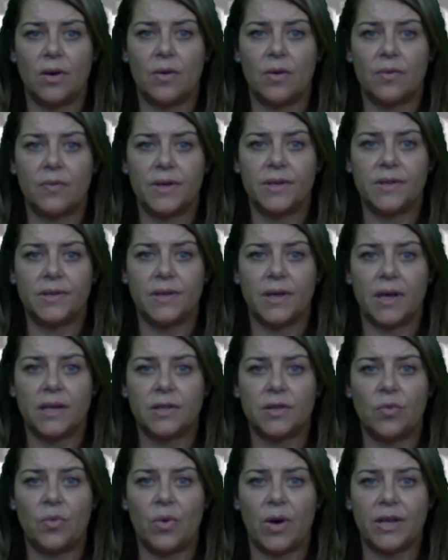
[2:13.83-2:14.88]
or research
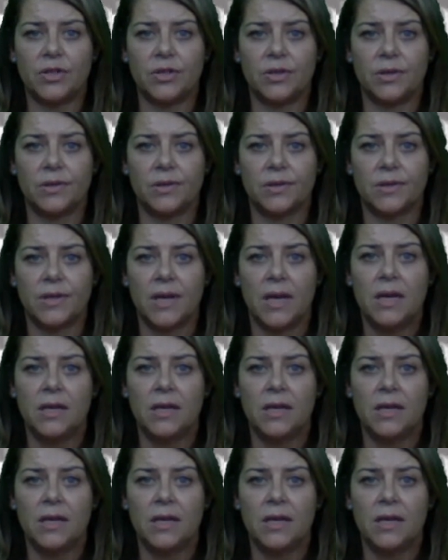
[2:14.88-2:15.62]
questions